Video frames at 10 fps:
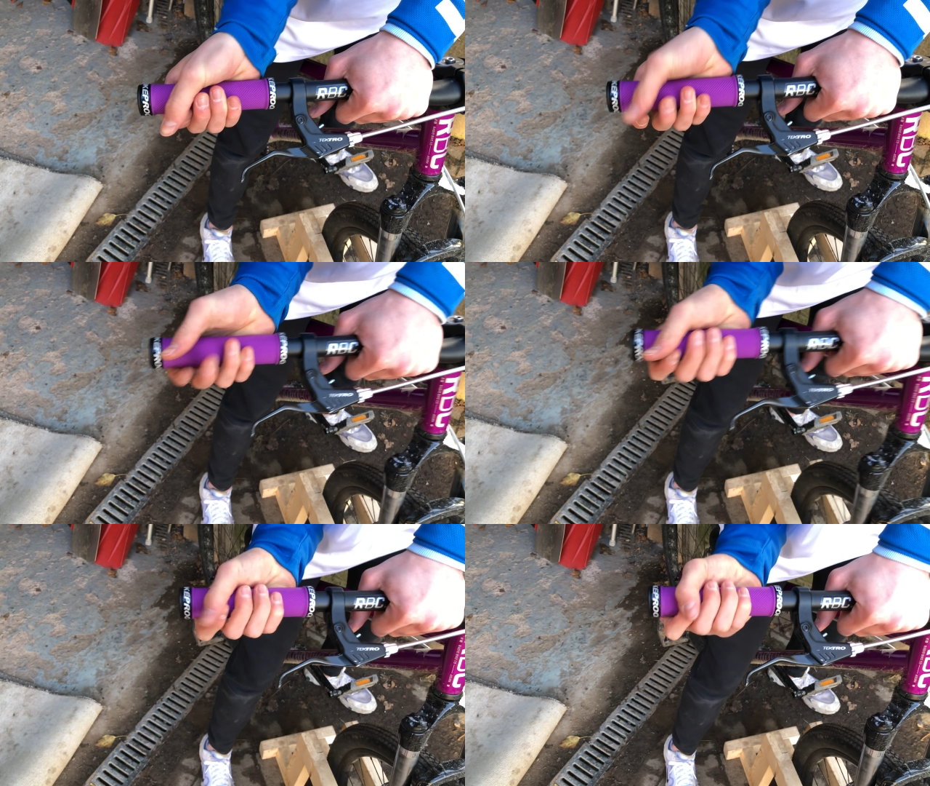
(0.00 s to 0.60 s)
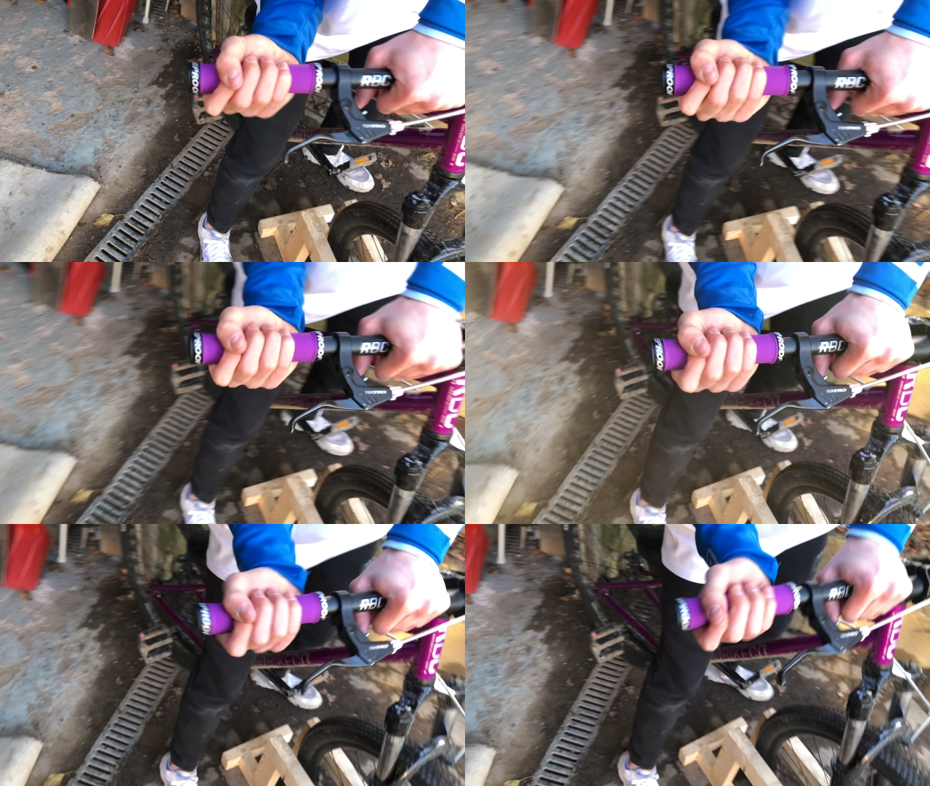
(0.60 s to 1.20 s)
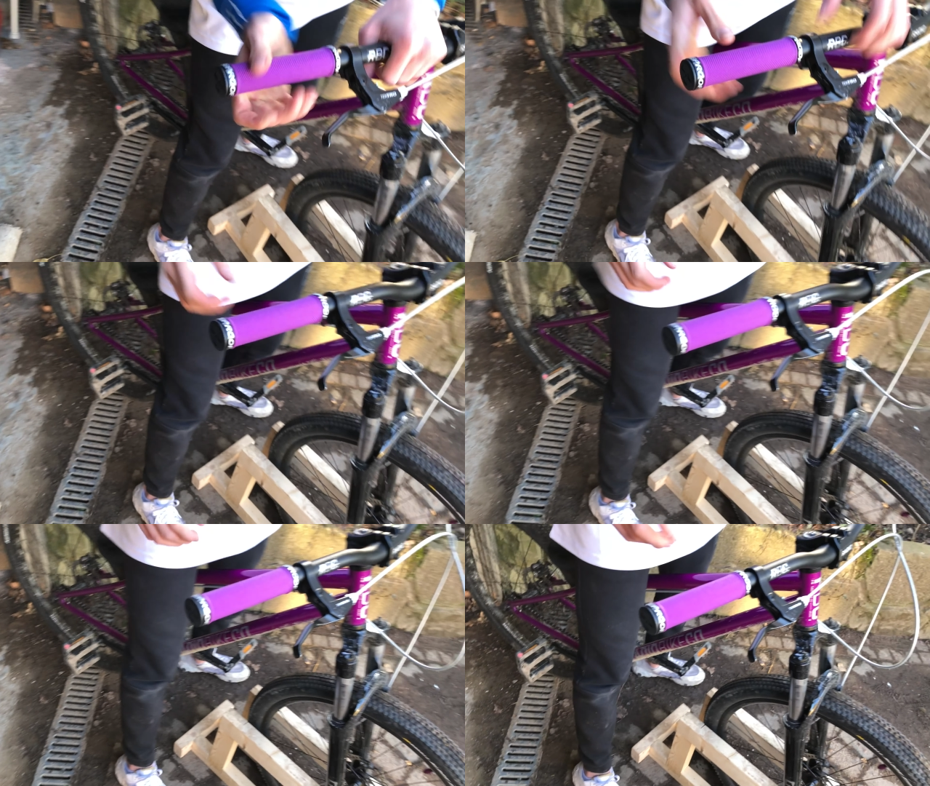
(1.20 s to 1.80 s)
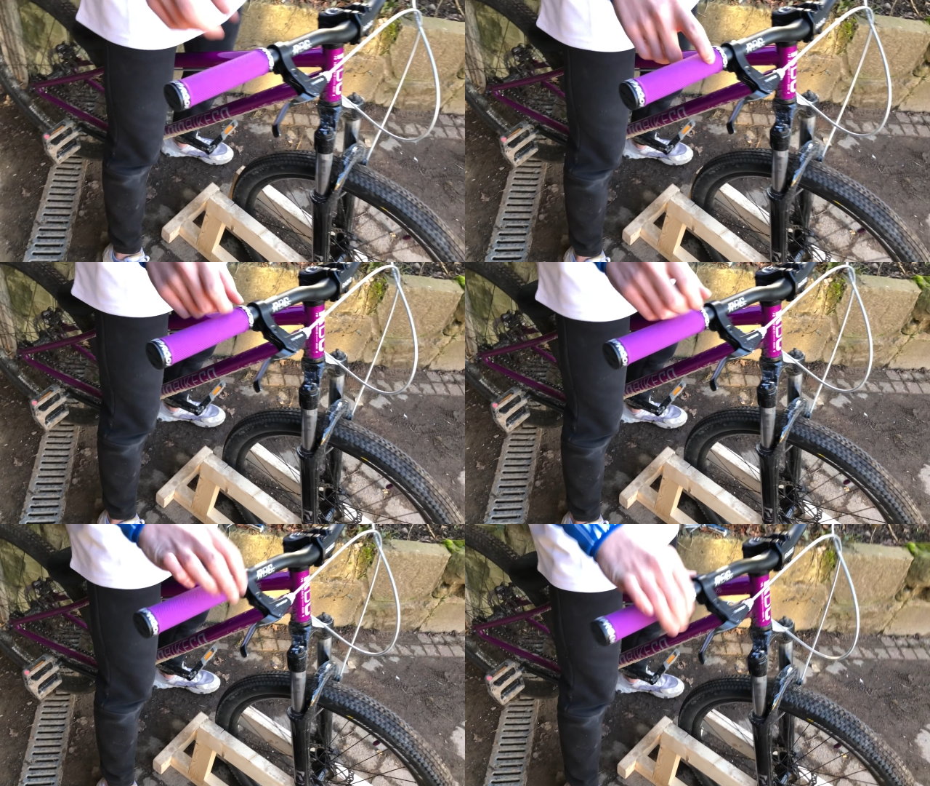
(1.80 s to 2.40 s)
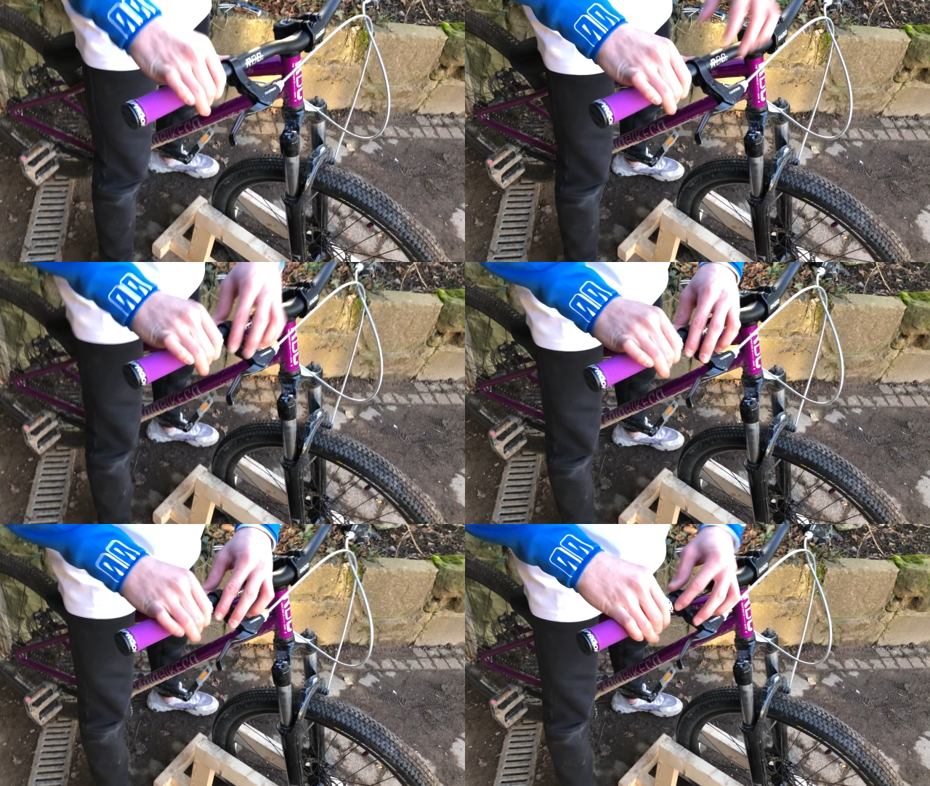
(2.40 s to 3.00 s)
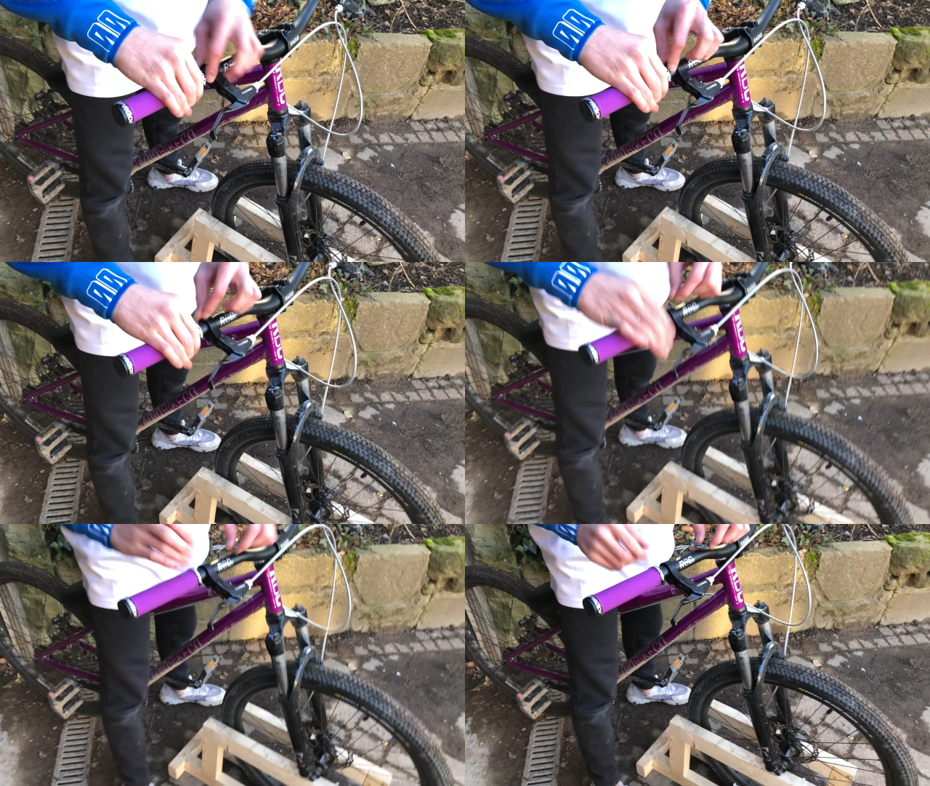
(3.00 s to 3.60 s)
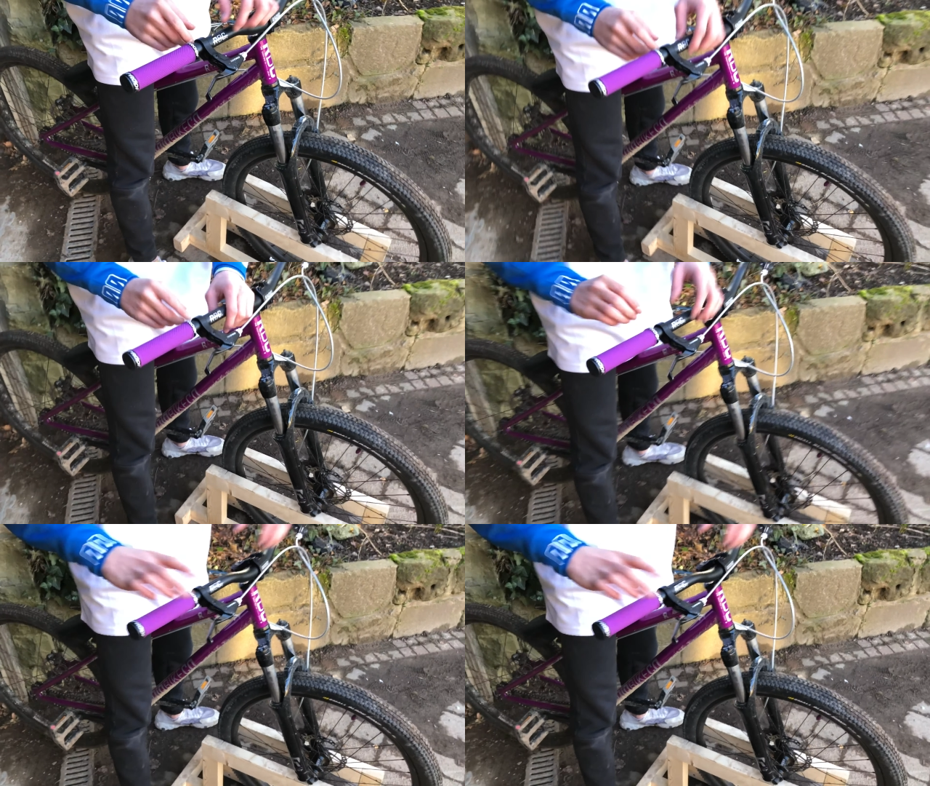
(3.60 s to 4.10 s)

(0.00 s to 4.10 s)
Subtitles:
No face is visible, so there are no lips to read.